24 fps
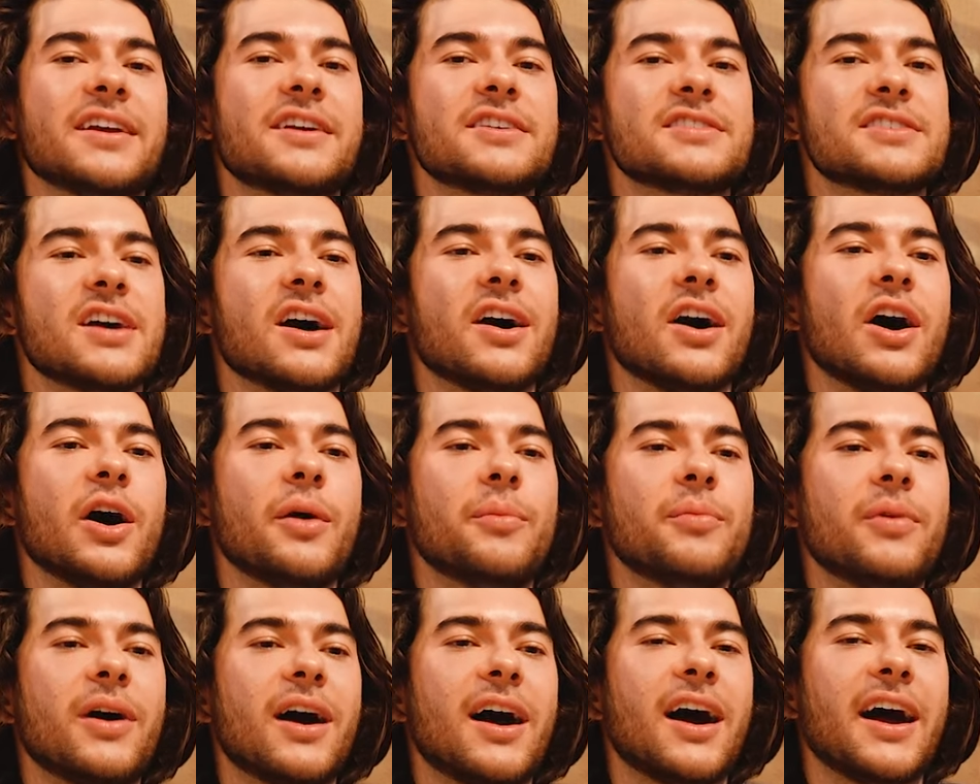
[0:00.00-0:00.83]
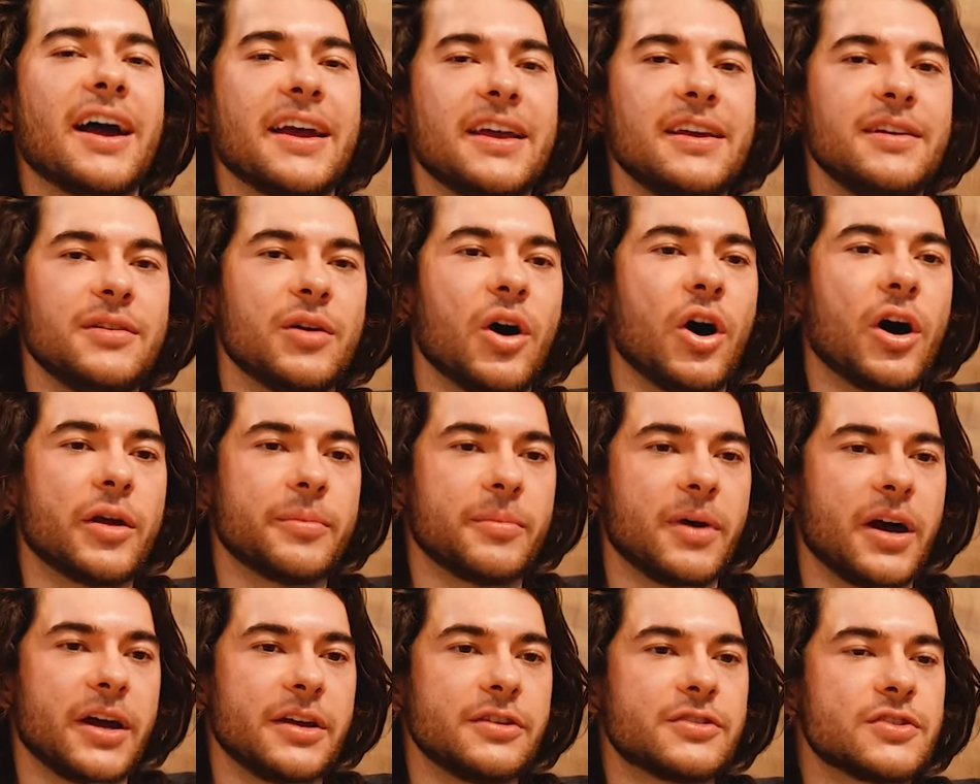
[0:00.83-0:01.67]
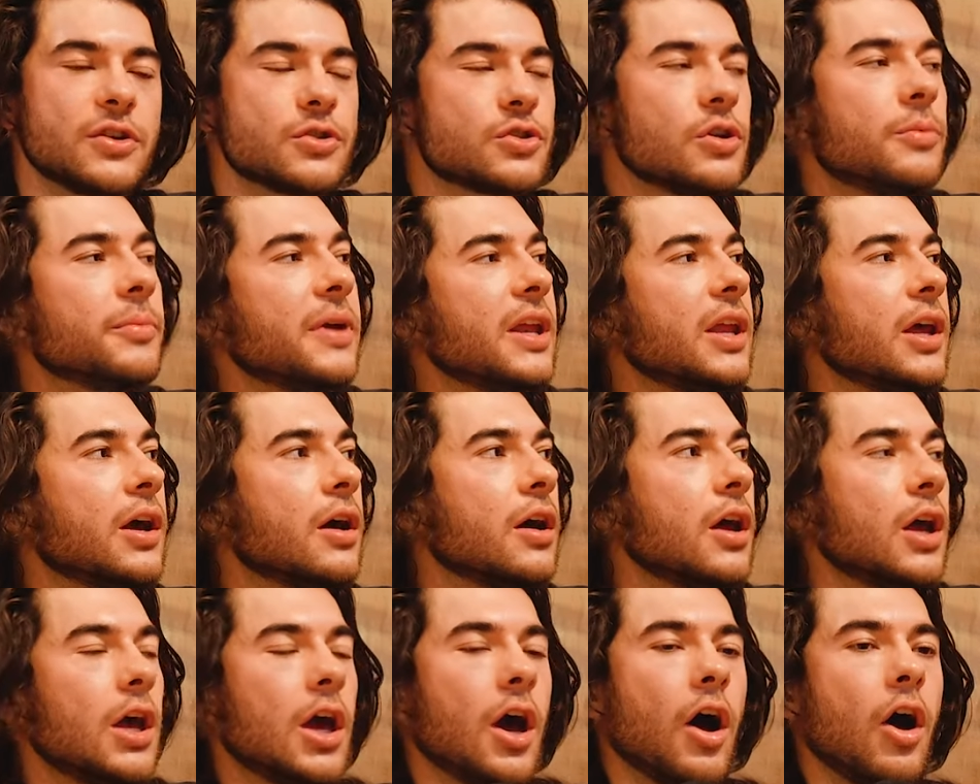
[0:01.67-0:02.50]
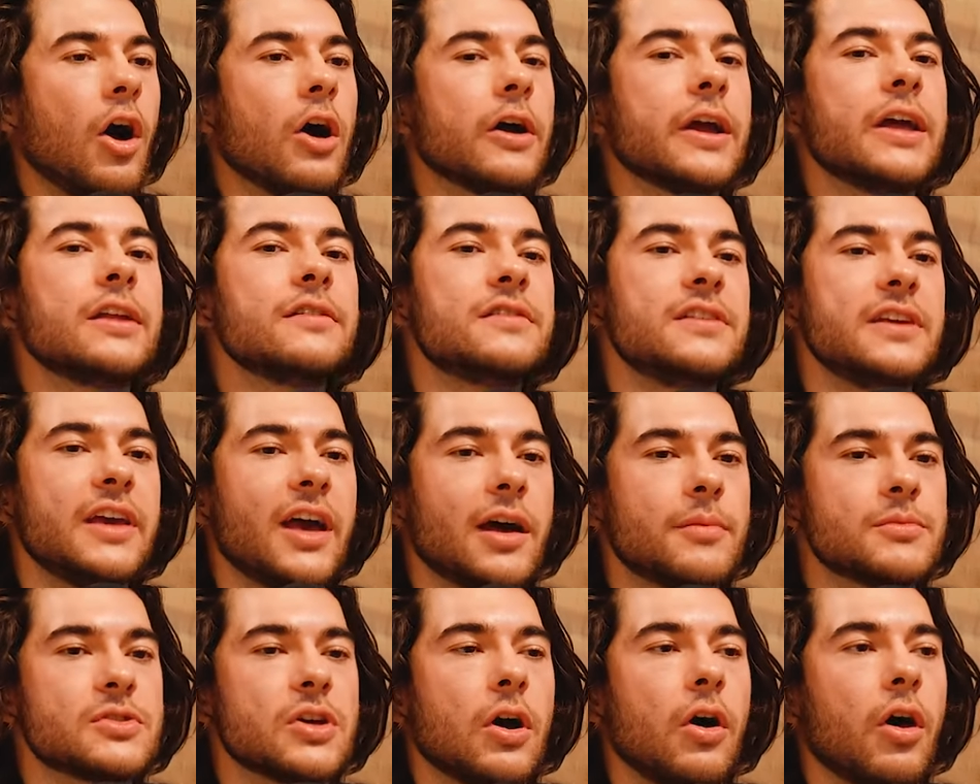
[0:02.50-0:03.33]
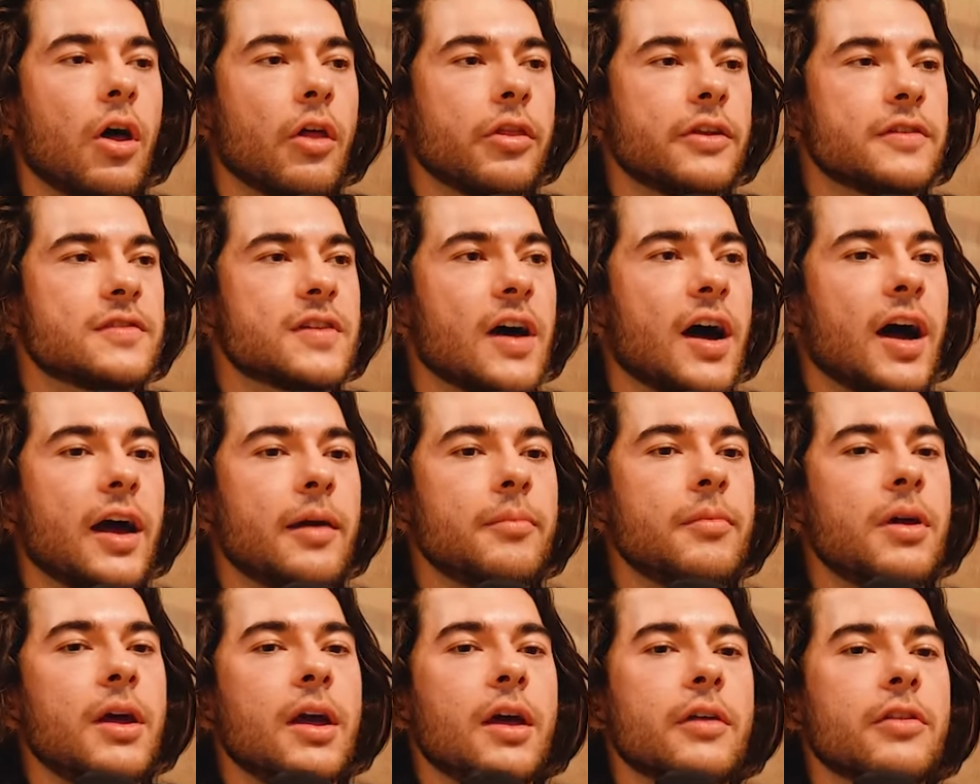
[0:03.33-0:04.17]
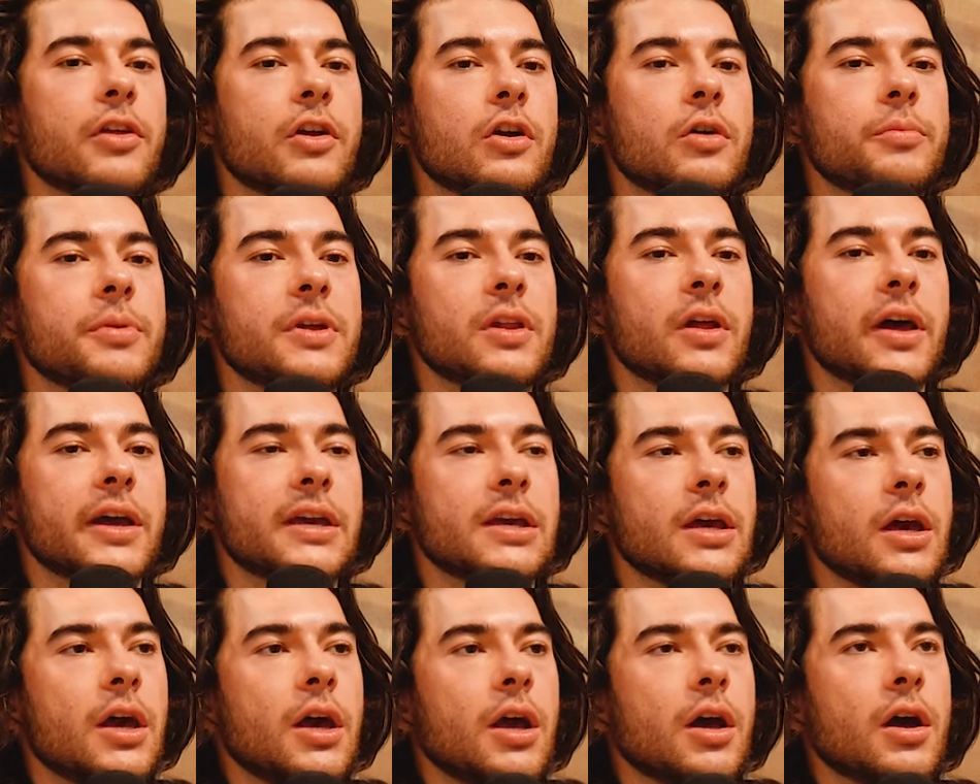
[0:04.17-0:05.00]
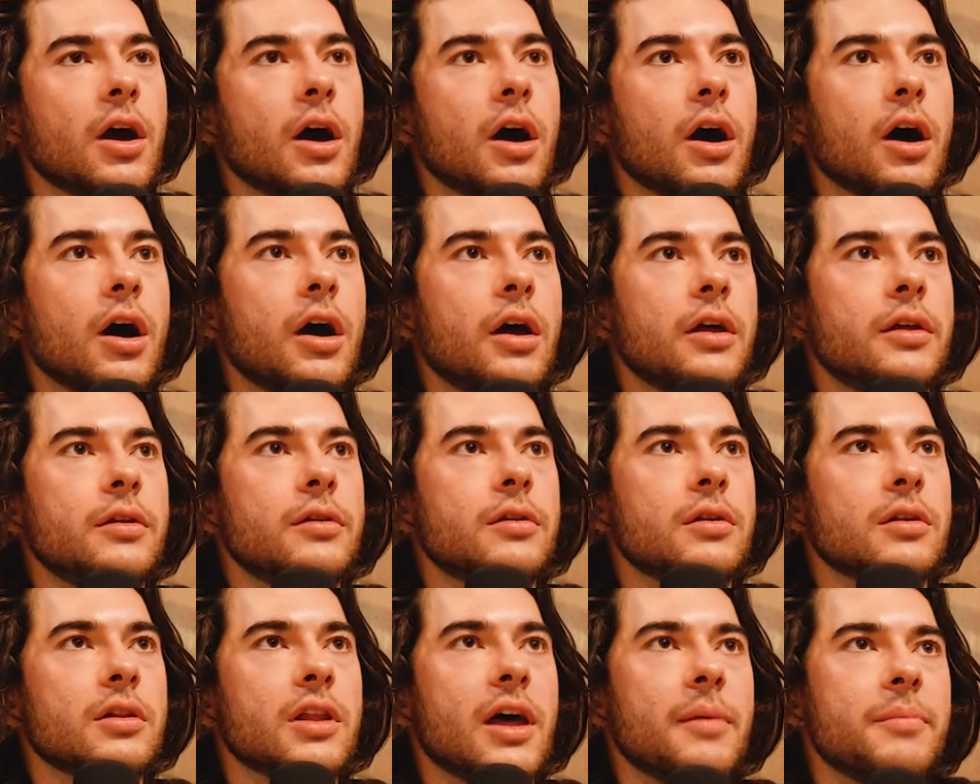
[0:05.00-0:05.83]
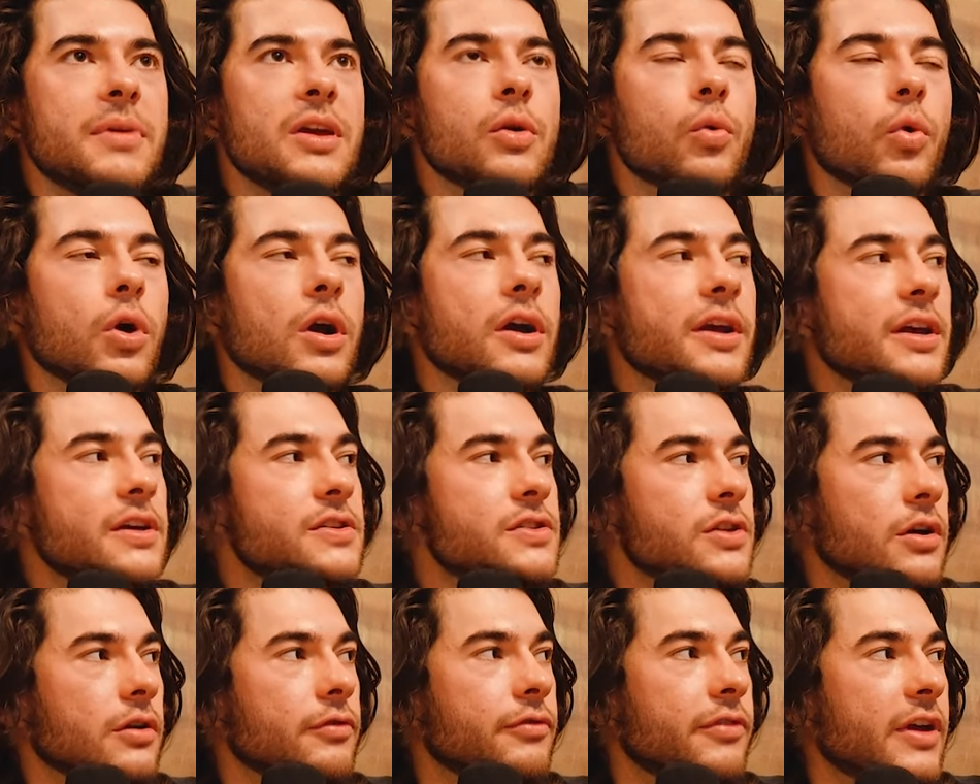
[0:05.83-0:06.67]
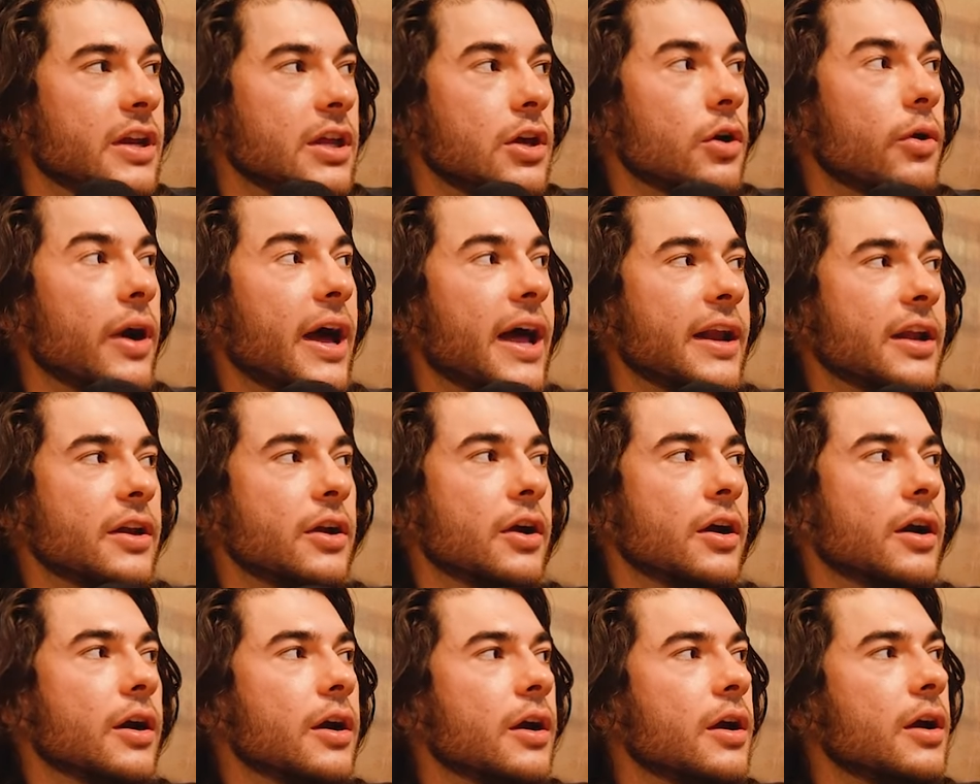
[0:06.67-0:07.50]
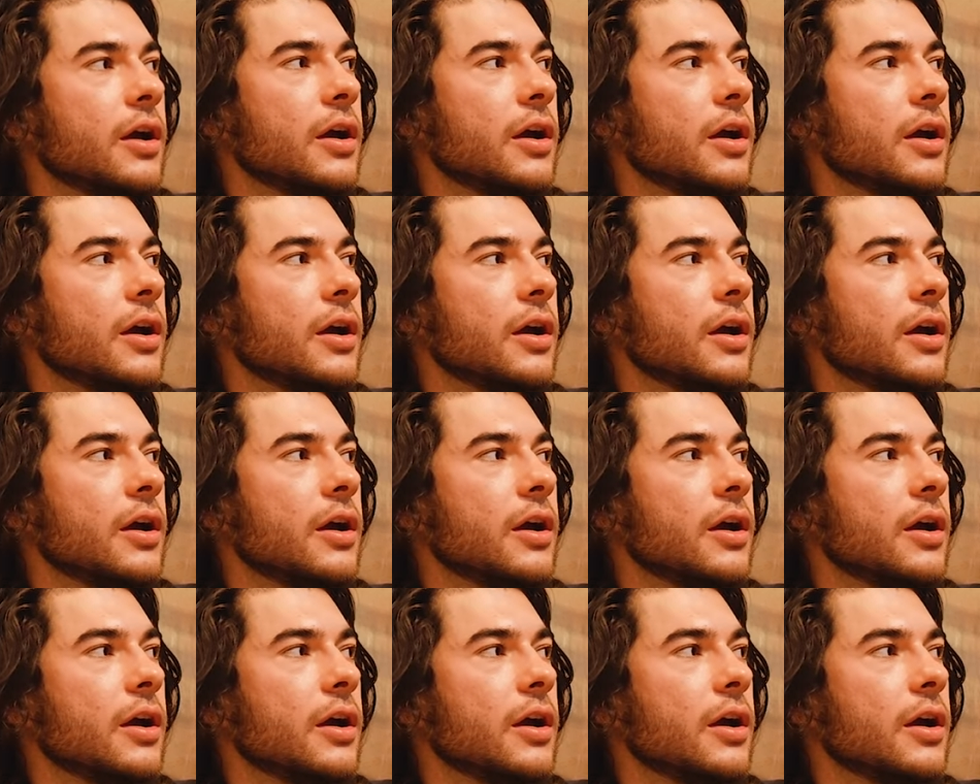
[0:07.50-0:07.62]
Because um, I on my social media, I'll get DMs all the time that'll be like, uh, "Let me work as your video editor,"